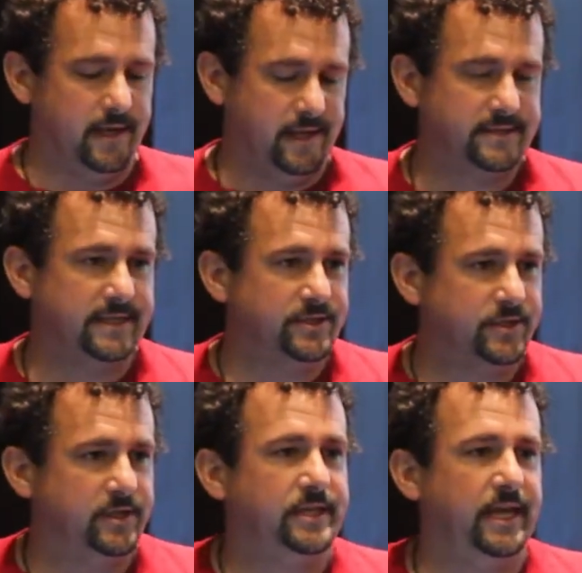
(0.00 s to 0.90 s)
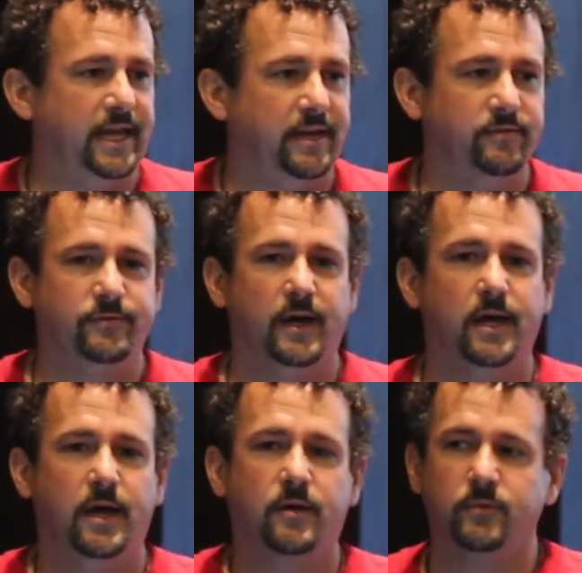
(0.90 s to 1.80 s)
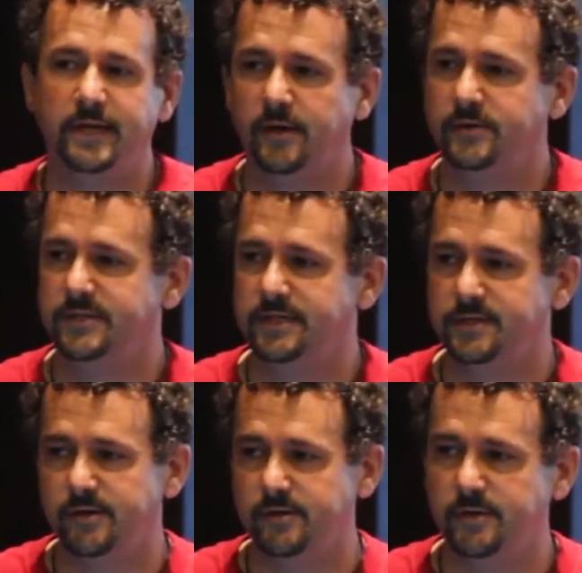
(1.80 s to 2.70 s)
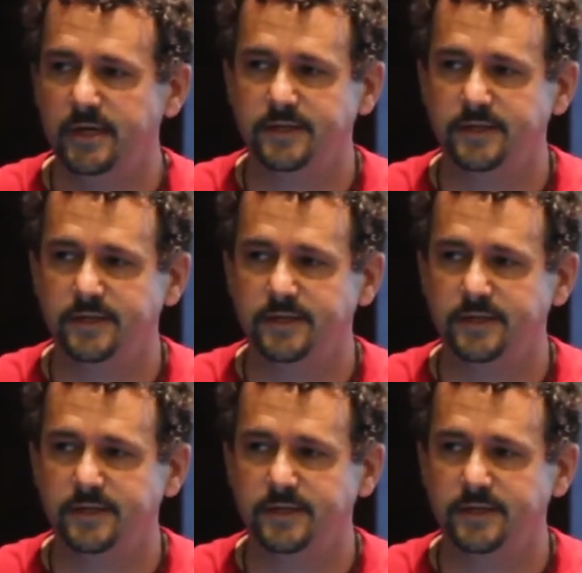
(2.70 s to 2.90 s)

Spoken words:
essentially gave a Rio Tinto